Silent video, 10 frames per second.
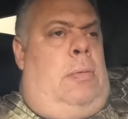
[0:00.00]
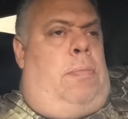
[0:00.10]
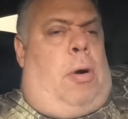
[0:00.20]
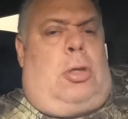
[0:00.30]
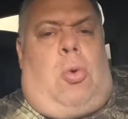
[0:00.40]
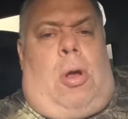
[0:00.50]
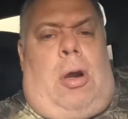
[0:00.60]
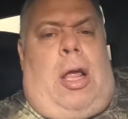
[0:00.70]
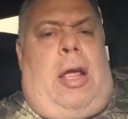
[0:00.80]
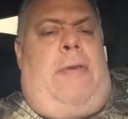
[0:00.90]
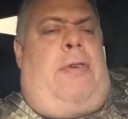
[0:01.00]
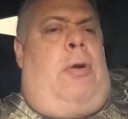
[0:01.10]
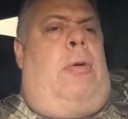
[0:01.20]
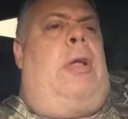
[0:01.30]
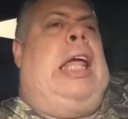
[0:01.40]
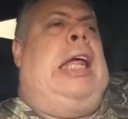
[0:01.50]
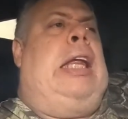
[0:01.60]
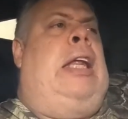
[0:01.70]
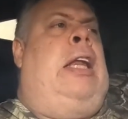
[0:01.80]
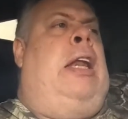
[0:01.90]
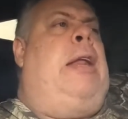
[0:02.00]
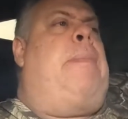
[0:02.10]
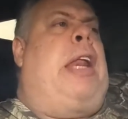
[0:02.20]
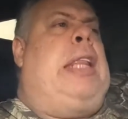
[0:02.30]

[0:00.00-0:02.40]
Parks Wildlife, and anybody